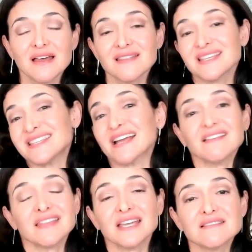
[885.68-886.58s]
The
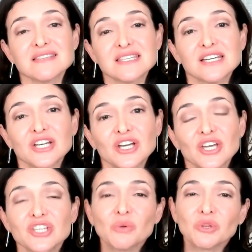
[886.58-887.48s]
second thing is,
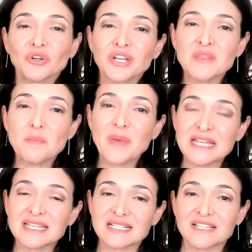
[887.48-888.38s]
learning the
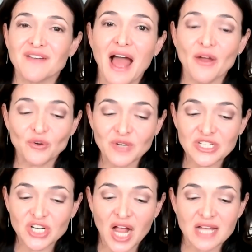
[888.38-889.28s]
basics of how to
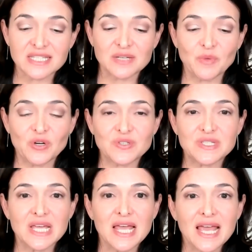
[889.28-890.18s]
reach
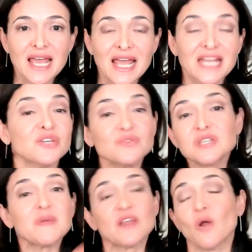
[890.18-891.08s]
customers. It used
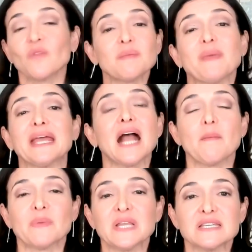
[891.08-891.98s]
to be that only big
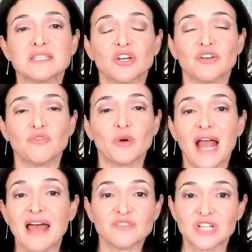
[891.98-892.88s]
companies could afford
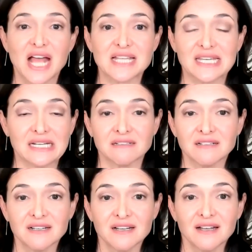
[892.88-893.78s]
advertising.
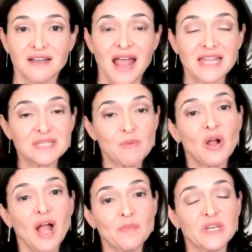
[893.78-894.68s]
And small
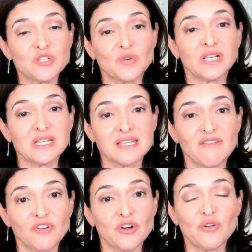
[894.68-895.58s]
companies really
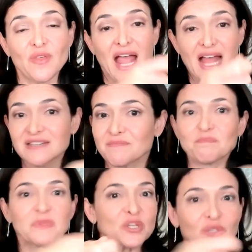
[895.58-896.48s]
suffered, or they had to
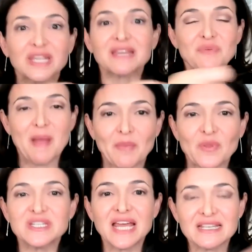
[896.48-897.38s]
literally, remember
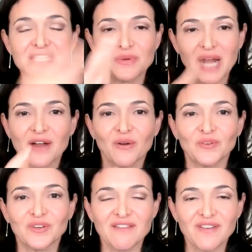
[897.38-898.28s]
the days, you and I are
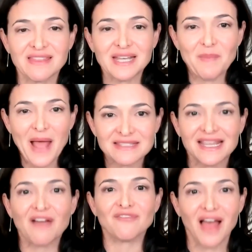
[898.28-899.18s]
old enough, I think, passing
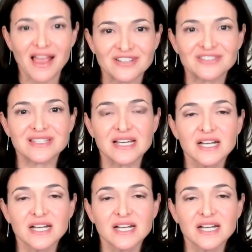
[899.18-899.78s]
out flyers.